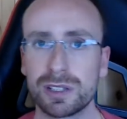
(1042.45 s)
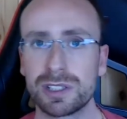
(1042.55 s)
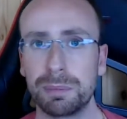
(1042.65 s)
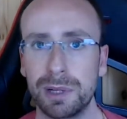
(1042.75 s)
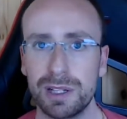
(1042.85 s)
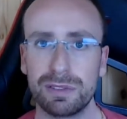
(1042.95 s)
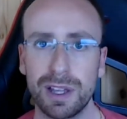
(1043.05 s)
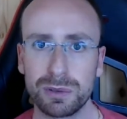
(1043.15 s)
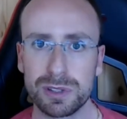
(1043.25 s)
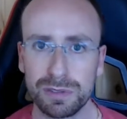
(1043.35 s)
I believe that
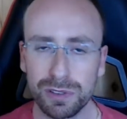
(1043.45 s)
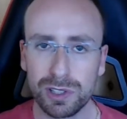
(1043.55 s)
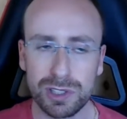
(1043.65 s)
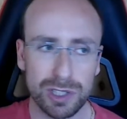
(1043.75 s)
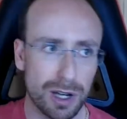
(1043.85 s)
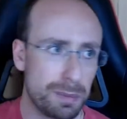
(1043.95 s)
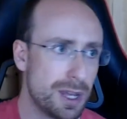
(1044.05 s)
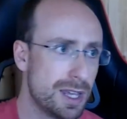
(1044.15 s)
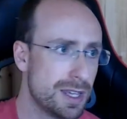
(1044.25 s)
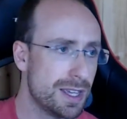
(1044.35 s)
was the first time
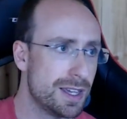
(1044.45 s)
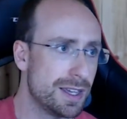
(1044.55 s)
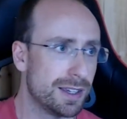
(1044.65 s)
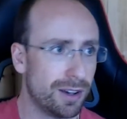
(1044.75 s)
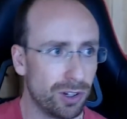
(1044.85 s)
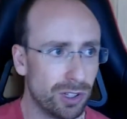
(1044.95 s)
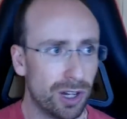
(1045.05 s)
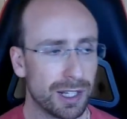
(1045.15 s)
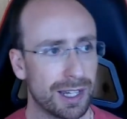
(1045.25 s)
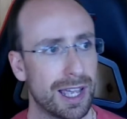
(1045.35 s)

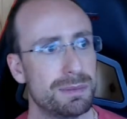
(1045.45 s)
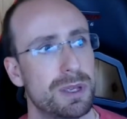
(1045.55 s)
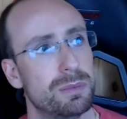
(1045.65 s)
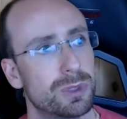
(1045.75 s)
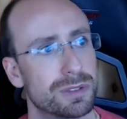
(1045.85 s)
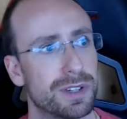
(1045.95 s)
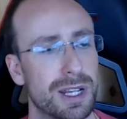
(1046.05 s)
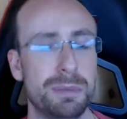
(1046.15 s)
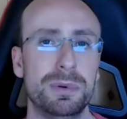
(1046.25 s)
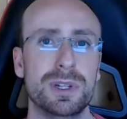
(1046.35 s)
online gaming was
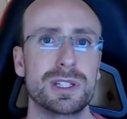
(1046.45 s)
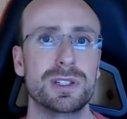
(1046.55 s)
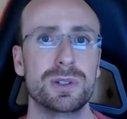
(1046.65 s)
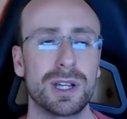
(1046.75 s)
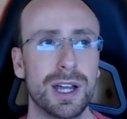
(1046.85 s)
available in the UK.